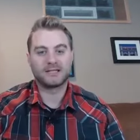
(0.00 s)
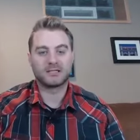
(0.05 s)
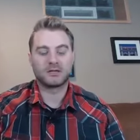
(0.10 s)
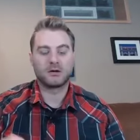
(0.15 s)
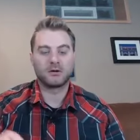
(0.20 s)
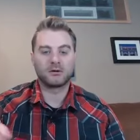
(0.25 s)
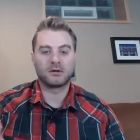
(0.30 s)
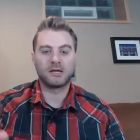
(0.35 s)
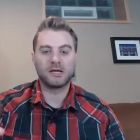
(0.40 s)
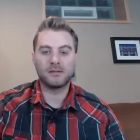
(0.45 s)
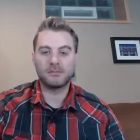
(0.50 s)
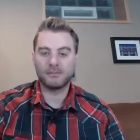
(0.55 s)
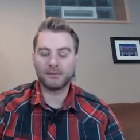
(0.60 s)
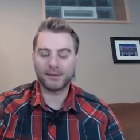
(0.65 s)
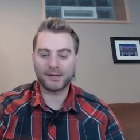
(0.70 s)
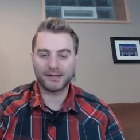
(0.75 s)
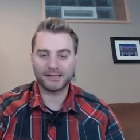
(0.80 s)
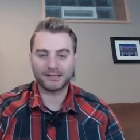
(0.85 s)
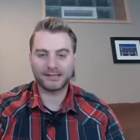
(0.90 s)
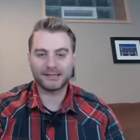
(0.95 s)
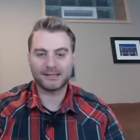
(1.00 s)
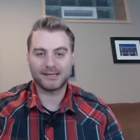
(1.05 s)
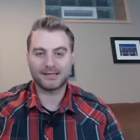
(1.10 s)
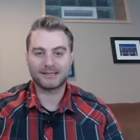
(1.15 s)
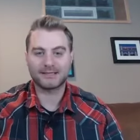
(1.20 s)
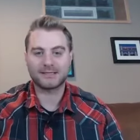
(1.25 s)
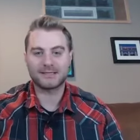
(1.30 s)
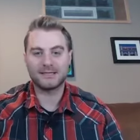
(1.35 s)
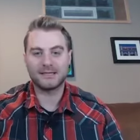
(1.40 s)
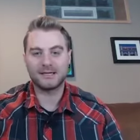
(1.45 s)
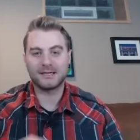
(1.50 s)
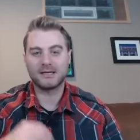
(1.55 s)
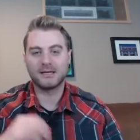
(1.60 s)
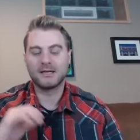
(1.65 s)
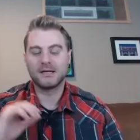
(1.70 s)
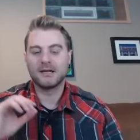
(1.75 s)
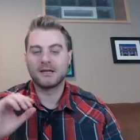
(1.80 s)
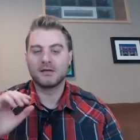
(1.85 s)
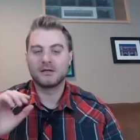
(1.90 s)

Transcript: So keep planting that seed.